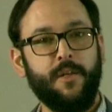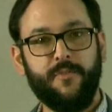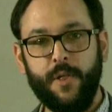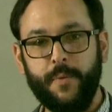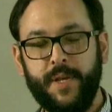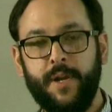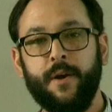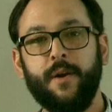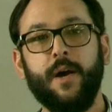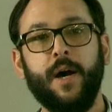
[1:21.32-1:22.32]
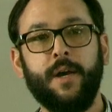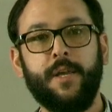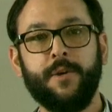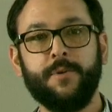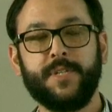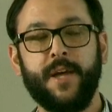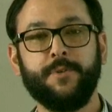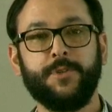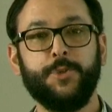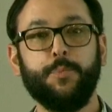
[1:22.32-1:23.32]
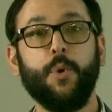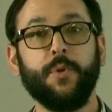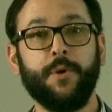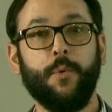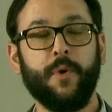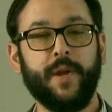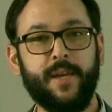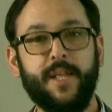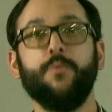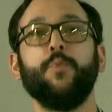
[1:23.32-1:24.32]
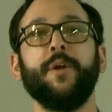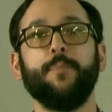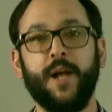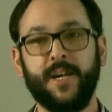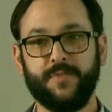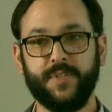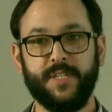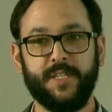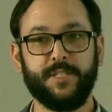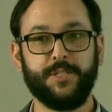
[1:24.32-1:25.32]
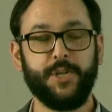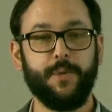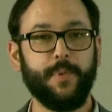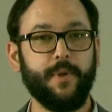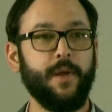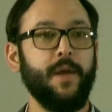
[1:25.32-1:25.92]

The following year, he goes down to Portland, Oregon. He reapplies for citizenship.